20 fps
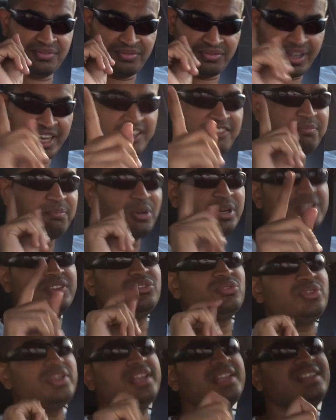
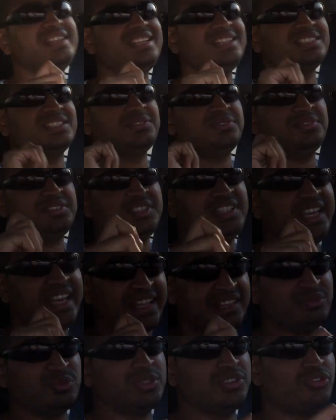5.3 litre
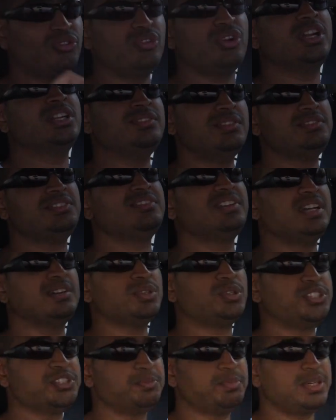V8 with 355
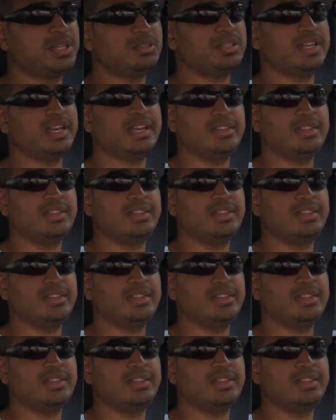horsepower